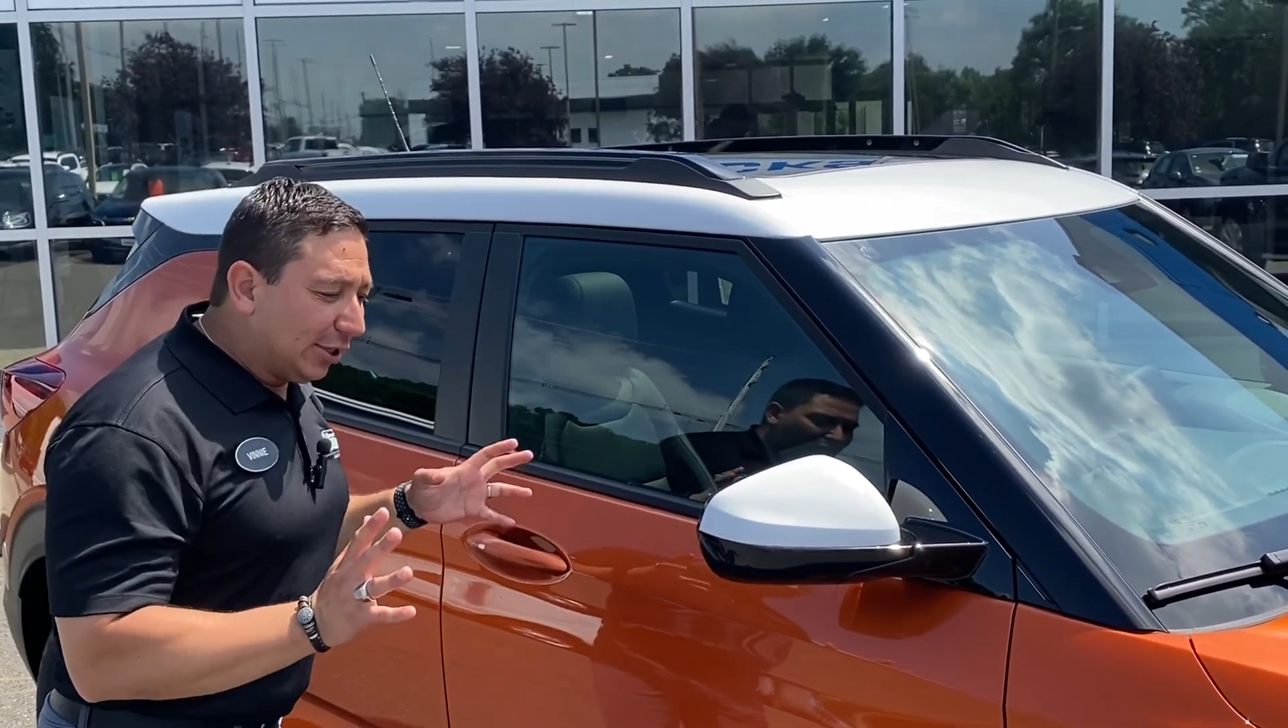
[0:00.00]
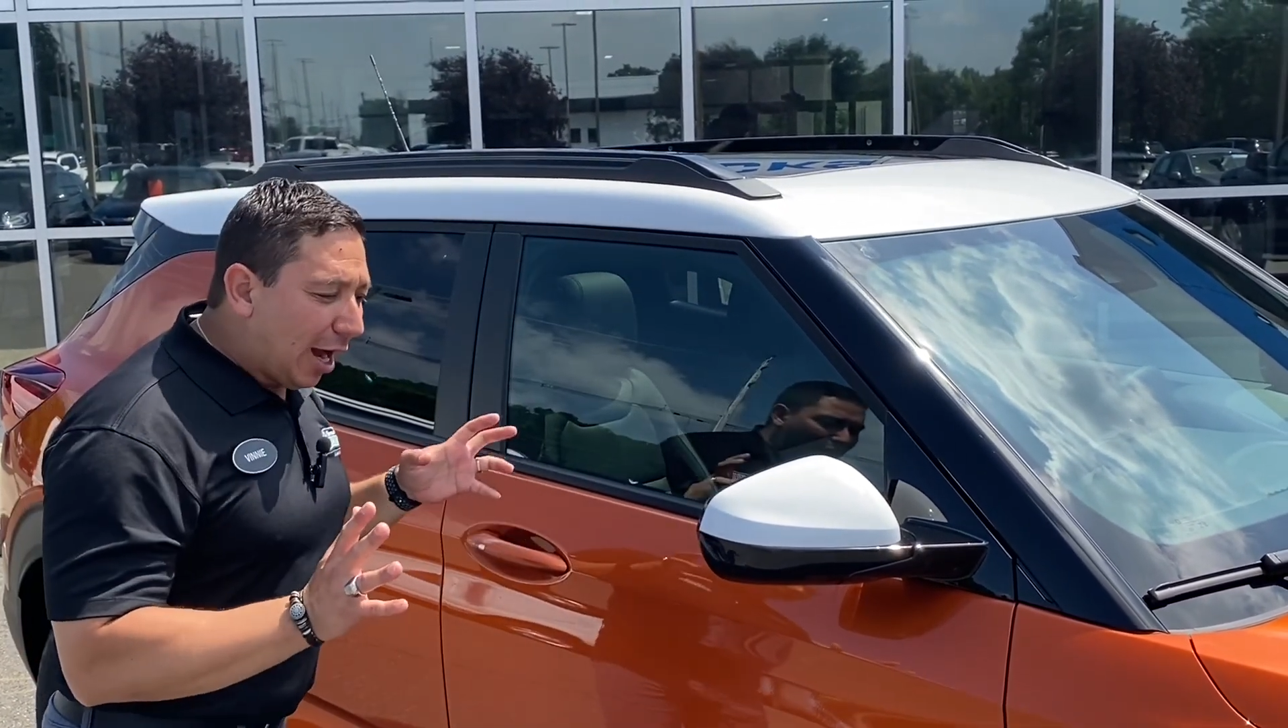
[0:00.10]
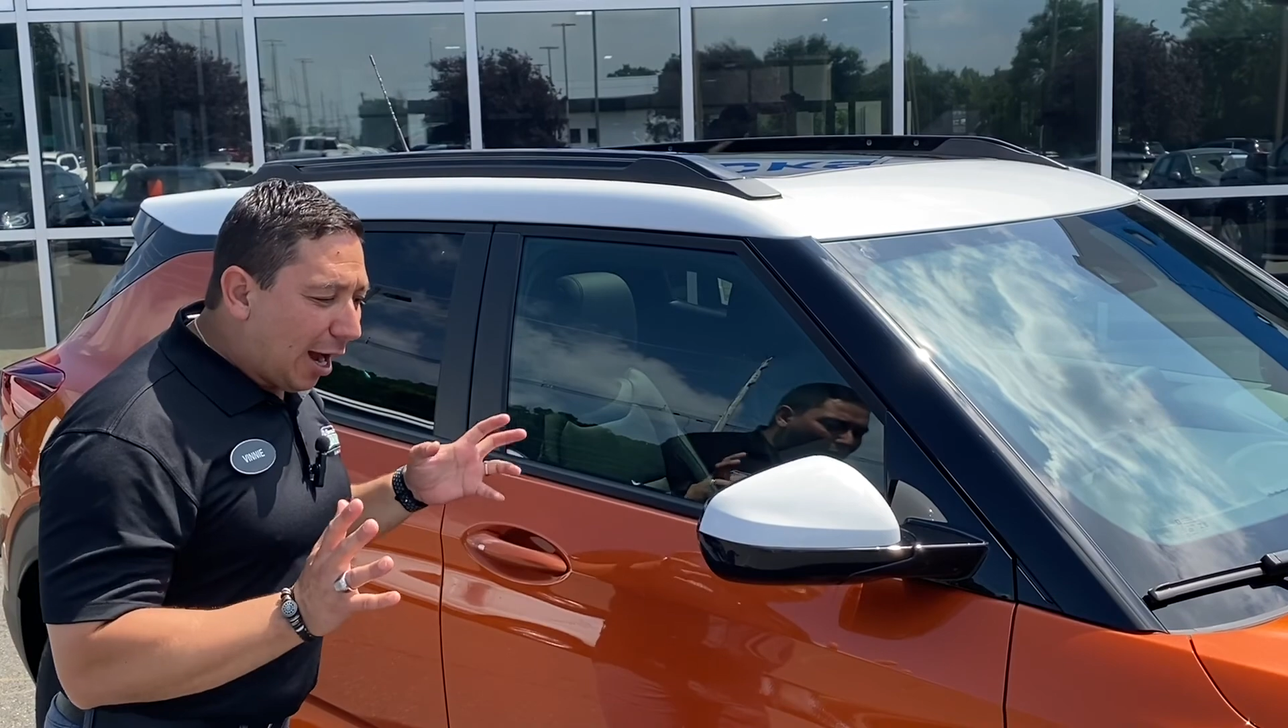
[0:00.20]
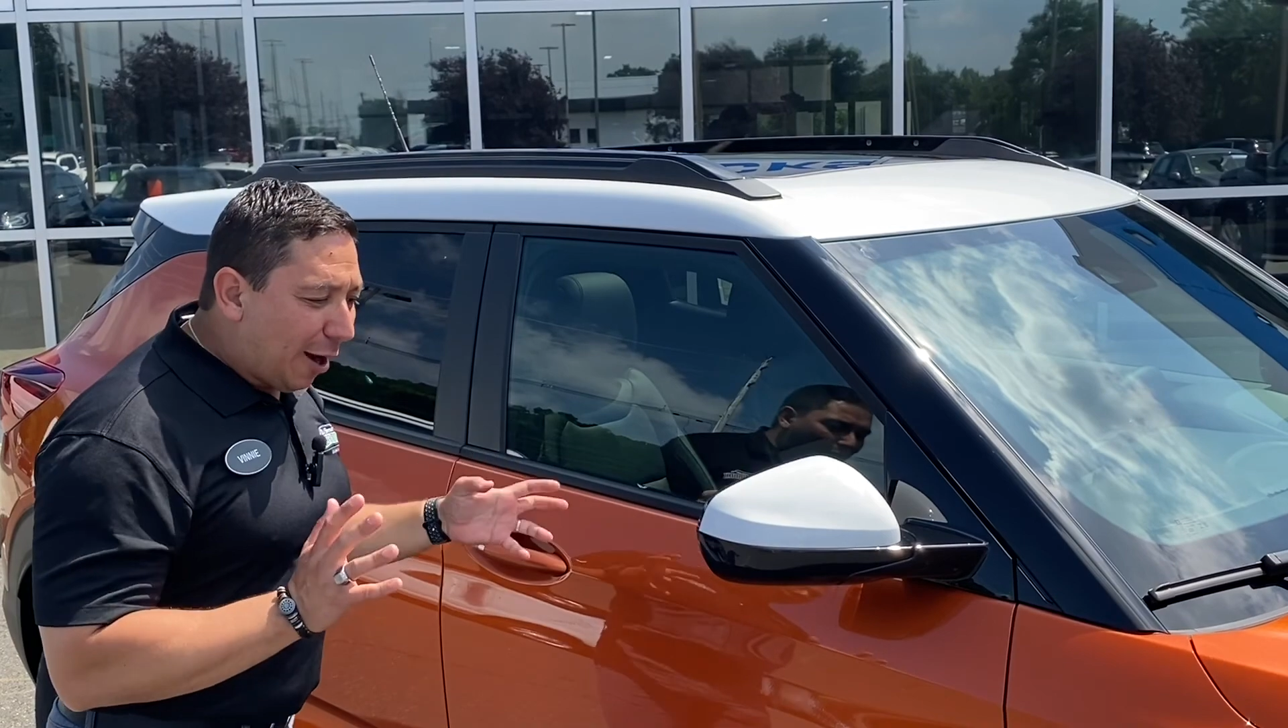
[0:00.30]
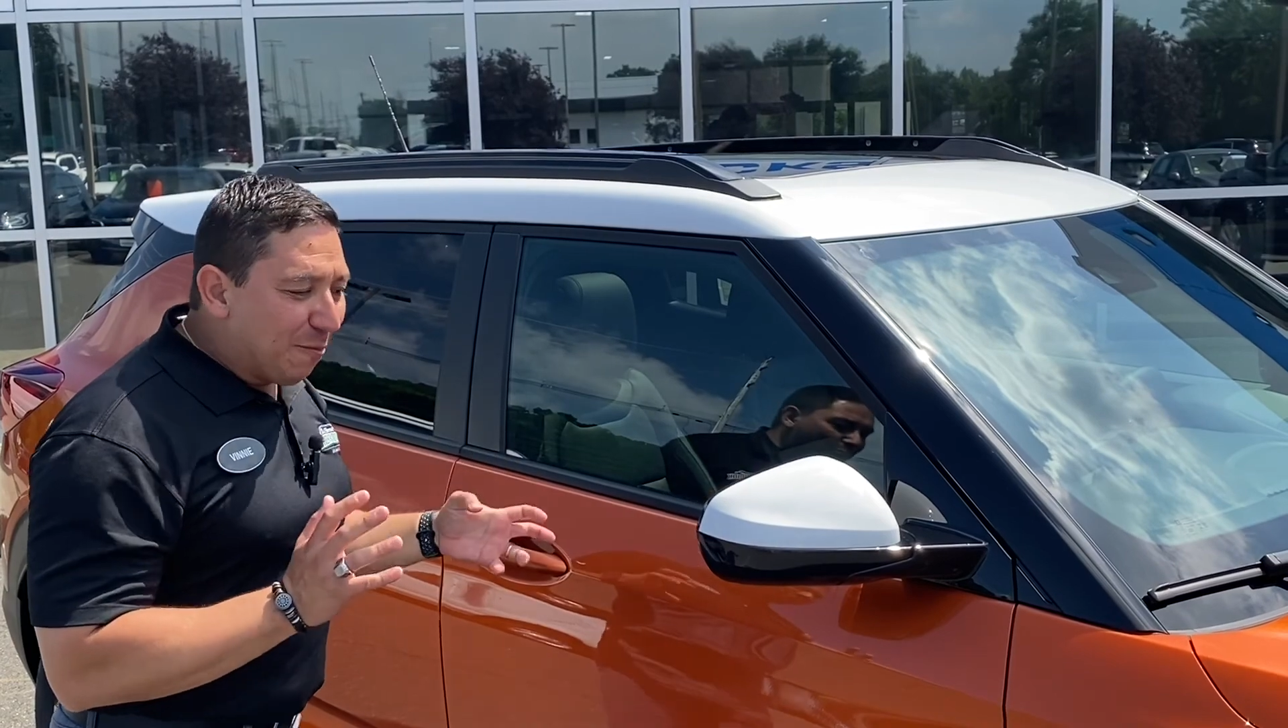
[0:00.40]

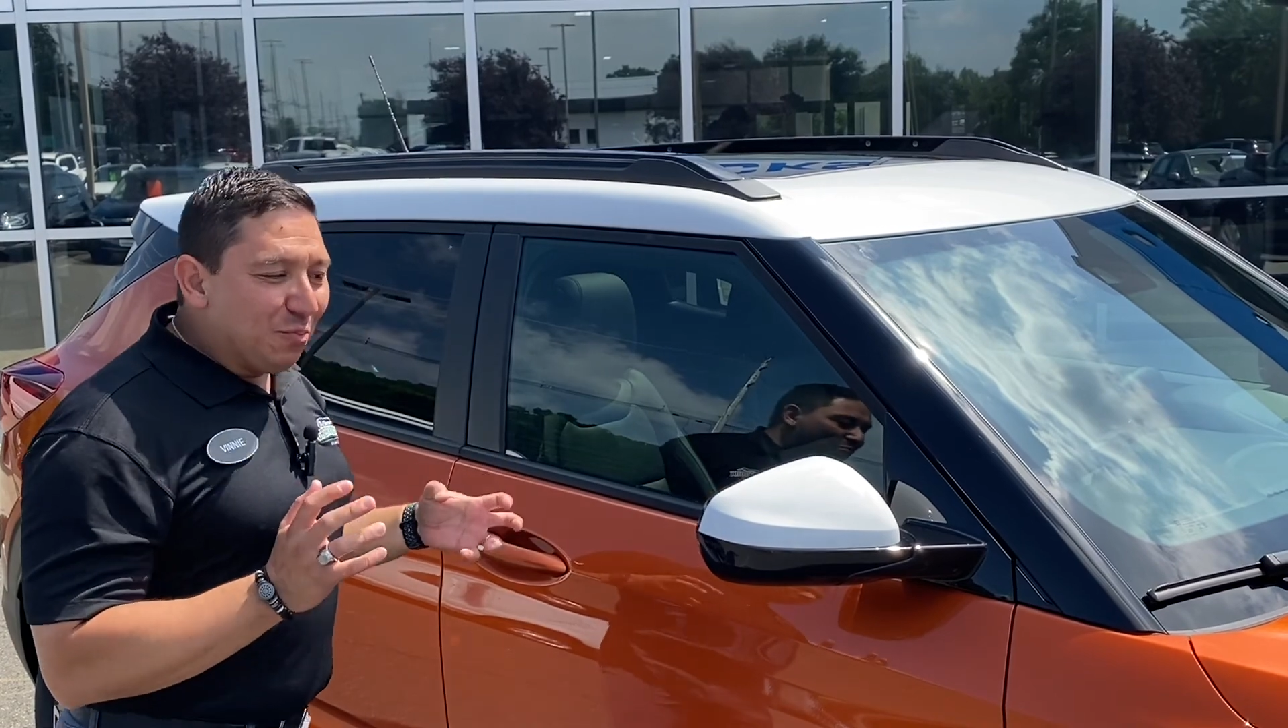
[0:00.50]
uh,